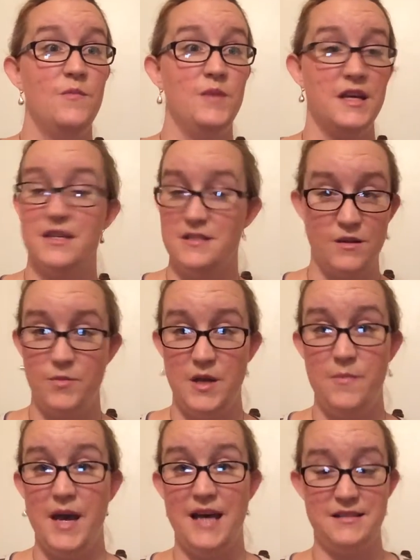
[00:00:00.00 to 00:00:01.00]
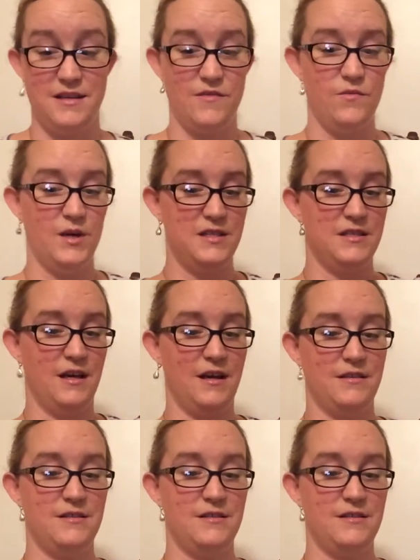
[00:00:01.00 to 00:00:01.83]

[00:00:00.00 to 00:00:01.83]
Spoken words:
because it'll be a basket of one sock.